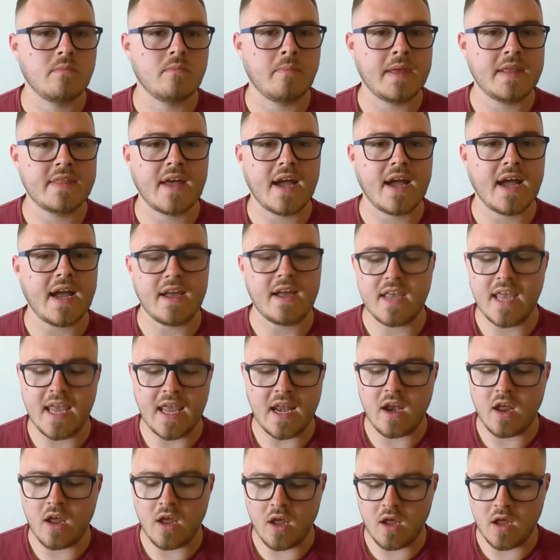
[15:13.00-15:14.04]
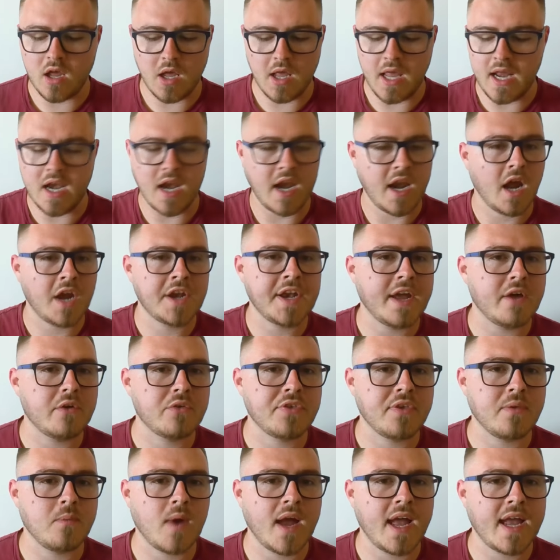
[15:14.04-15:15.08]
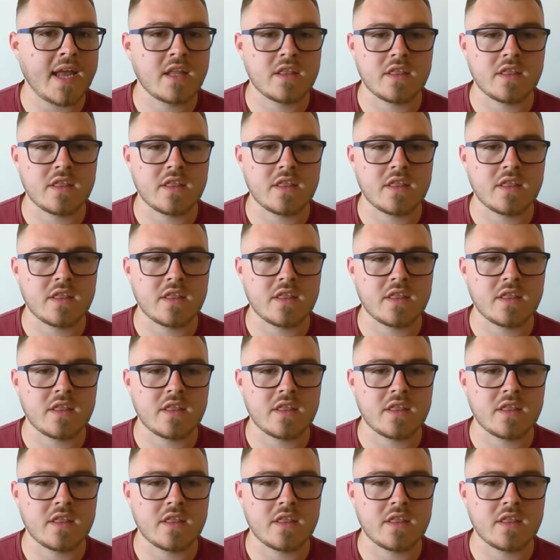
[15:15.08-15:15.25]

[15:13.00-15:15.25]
be that in an unhealthy way,